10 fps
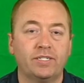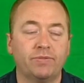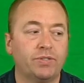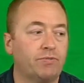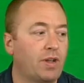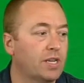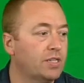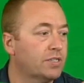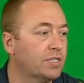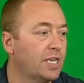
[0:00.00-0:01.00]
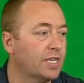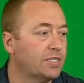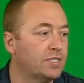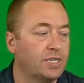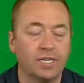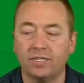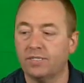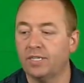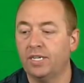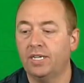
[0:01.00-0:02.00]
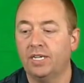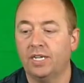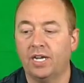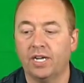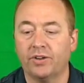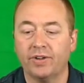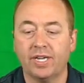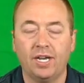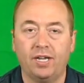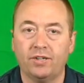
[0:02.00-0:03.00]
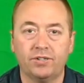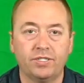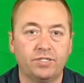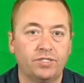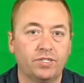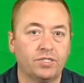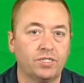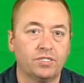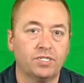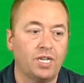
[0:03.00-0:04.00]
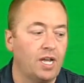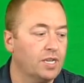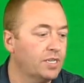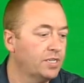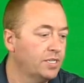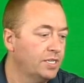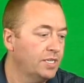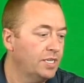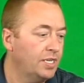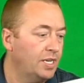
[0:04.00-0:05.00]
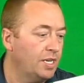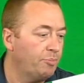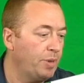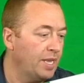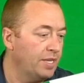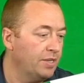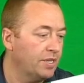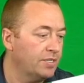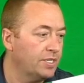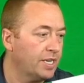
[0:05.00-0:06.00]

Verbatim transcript: can see what the rocket looks like. It's a nice uh, green color. This is just the stock uh, paint you can